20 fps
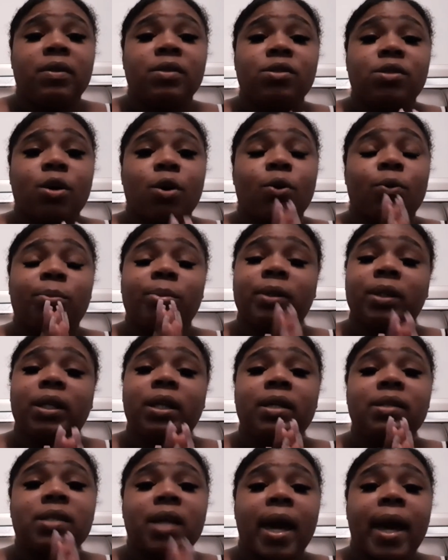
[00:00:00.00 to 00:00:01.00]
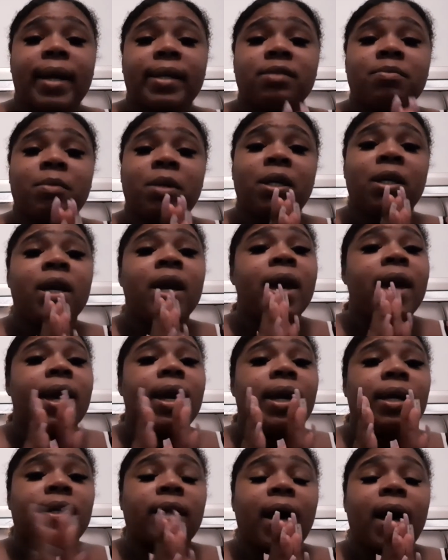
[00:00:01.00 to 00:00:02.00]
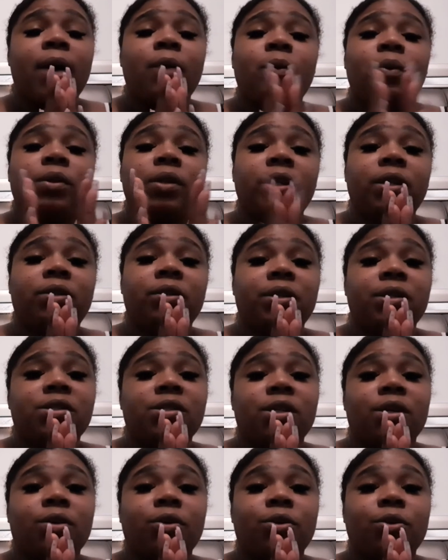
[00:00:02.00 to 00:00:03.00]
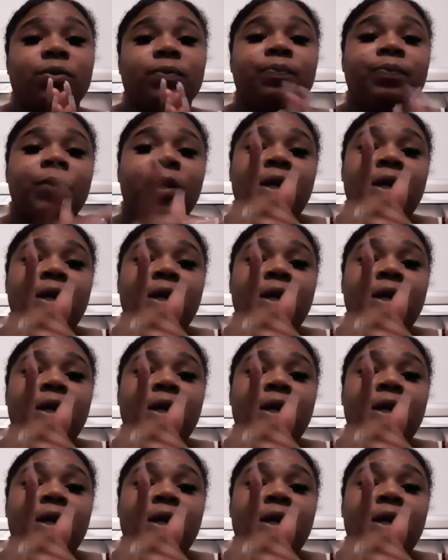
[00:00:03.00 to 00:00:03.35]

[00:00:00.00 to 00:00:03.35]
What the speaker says: So please ask me and I will literally tell you.